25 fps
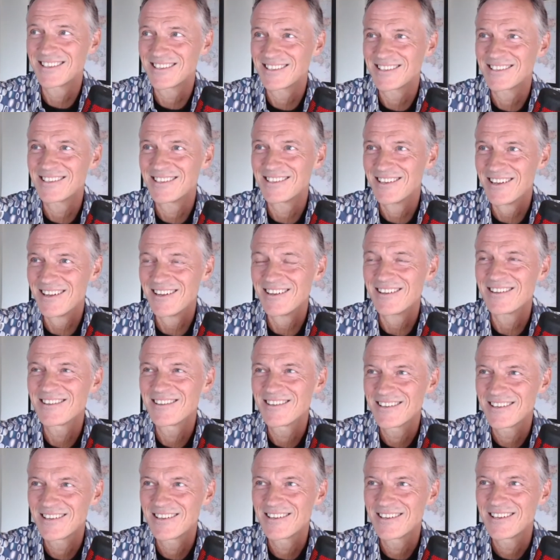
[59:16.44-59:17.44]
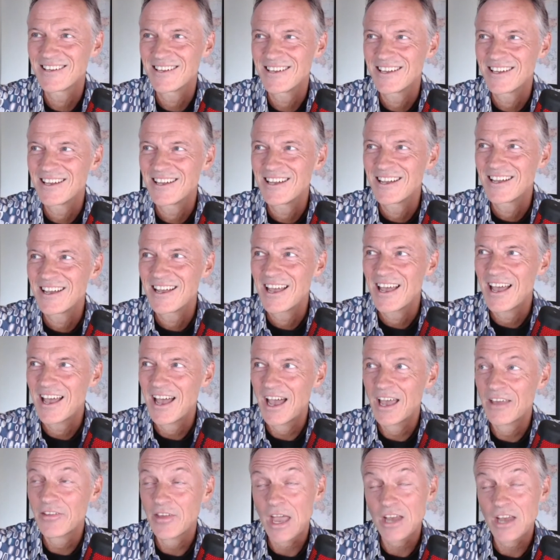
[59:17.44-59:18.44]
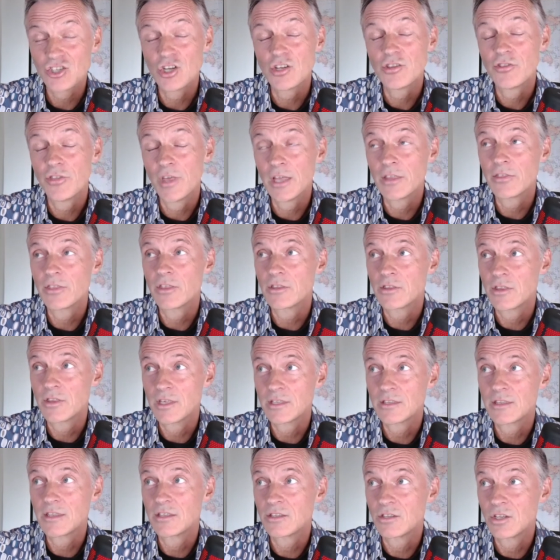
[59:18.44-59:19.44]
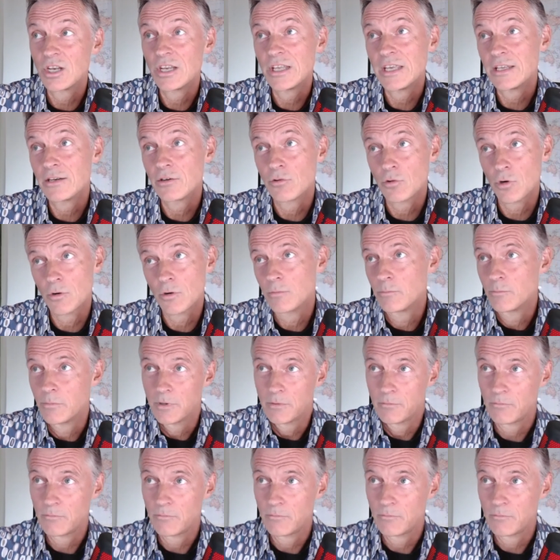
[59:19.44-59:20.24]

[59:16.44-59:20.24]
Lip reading: Yeah. I actually think that the leader, or